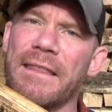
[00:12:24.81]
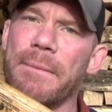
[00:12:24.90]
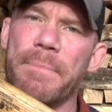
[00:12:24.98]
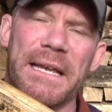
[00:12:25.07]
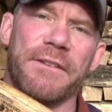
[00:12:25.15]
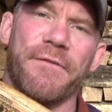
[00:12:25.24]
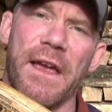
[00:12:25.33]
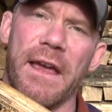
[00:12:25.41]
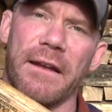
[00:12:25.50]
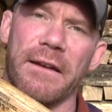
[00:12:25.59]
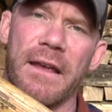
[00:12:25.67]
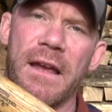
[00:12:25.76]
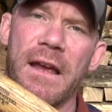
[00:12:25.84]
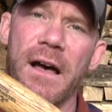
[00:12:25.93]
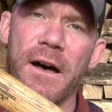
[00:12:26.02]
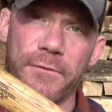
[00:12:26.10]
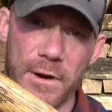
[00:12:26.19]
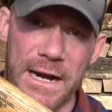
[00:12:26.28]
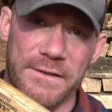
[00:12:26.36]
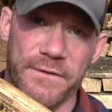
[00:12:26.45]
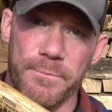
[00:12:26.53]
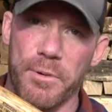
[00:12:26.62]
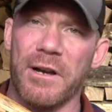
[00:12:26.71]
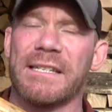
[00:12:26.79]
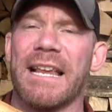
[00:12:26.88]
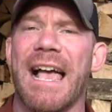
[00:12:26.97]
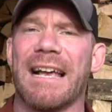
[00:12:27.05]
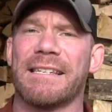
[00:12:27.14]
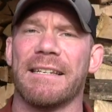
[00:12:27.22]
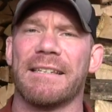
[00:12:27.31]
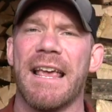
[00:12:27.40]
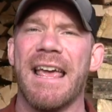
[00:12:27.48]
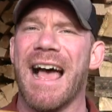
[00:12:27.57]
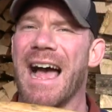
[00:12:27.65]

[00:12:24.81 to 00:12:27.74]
the biggest fan of Gransford Bruk axes.